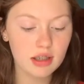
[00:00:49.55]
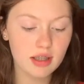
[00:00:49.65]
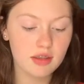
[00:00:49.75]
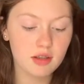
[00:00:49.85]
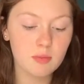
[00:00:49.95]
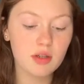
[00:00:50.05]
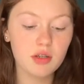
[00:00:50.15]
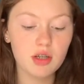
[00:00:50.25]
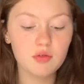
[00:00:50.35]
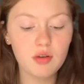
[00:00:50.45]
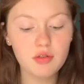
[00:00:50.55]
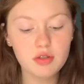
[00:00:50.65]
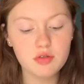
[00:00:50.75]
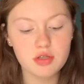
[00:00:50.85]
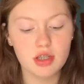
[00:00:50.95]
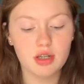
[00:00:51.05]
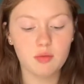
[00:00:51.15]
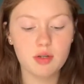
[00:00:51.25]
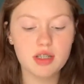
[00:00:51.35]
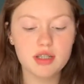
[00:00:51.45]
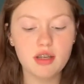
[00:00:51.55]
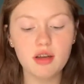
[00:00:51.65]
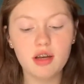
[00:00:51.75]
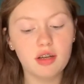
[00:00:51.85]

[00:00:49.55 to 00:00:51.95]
The American Revolution was thought